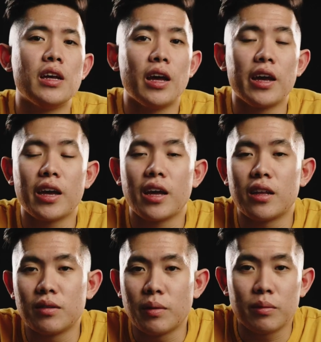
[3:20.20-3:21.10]

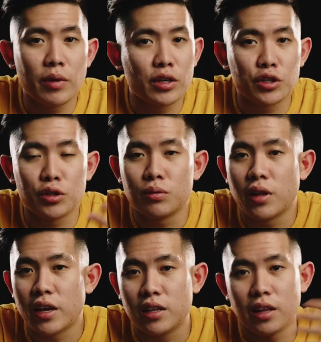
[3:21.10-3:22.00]
Again, make sure you
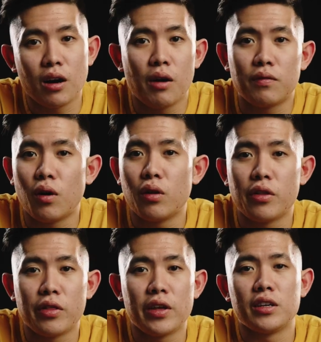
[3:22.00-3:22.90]
like click off all the
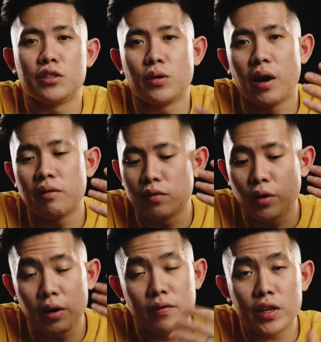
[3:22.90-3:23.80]
things. You have
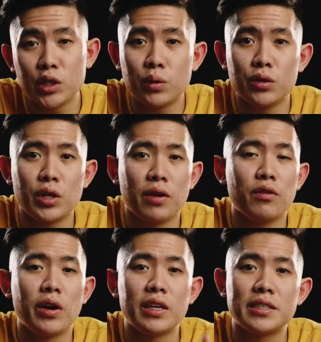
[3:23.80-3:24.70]
great visuals, you have
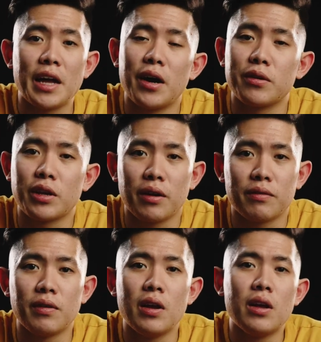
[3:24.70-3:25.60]
great sound, you have
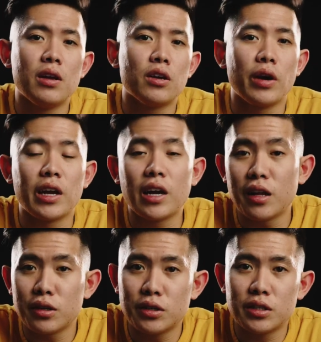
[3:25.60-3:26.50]
great
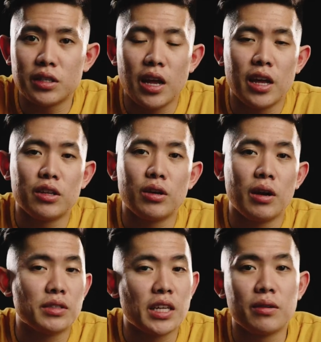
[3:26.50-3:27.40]
colors, and you
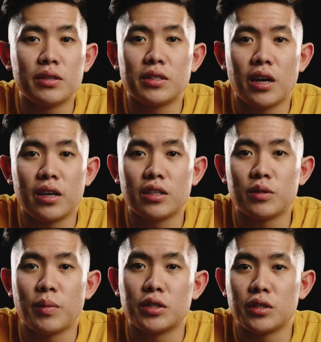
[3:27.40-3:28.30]
have sound design,
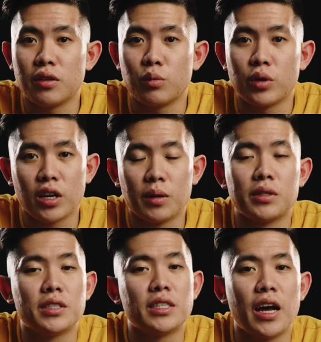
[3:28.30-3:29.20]
especially when it comes
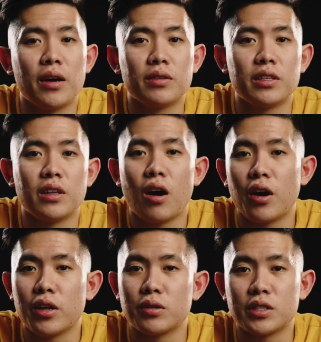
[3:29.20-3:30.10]
to sound, and the
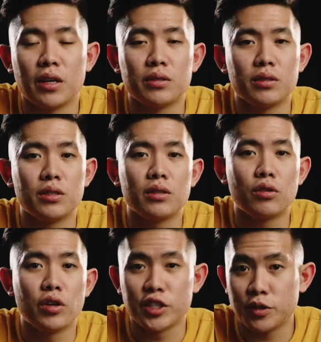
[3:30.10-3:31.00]
audio sounds
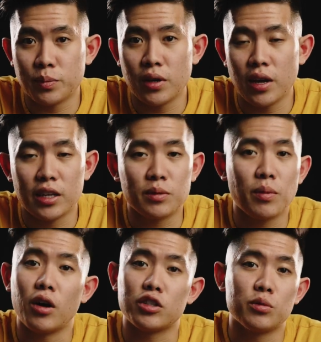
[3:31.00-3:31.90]
crisp as
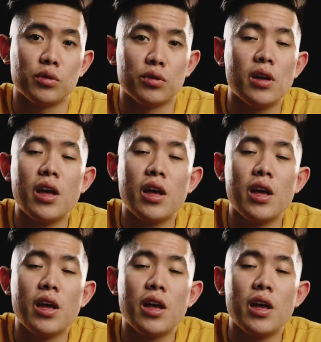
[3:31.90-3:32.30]
possible.